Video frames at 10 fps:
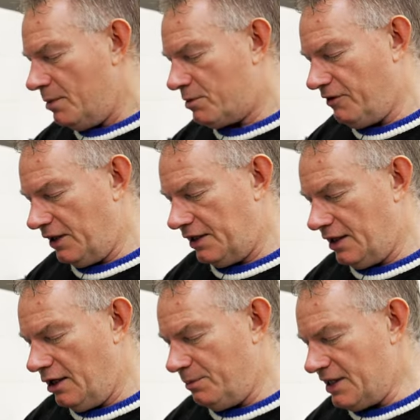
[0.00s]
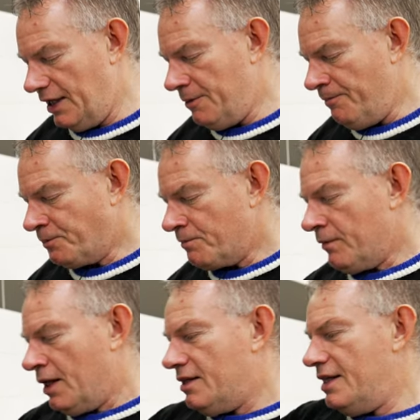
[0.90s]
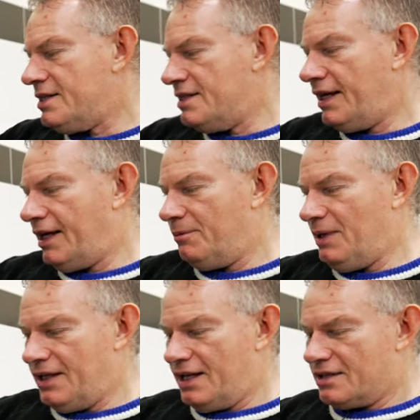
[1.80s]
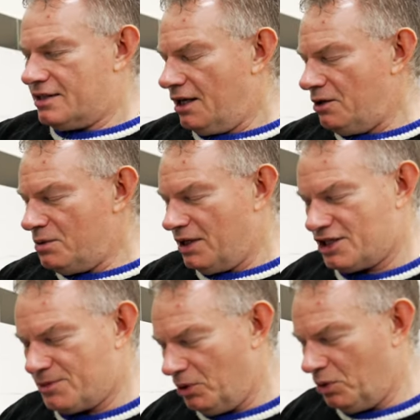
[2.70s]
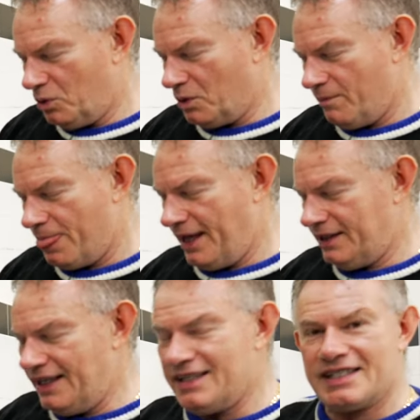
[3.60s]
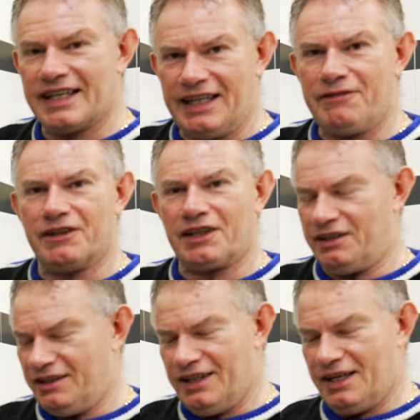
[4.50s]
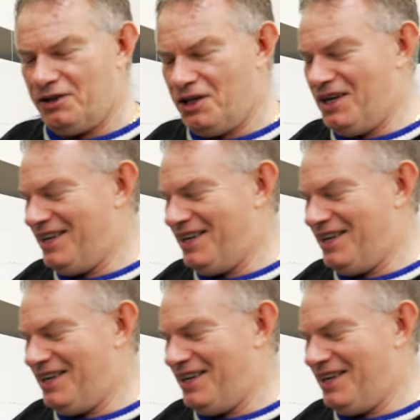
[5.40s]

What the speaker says: providing that update. This is it. I mean, it's so small and insignificant, you know,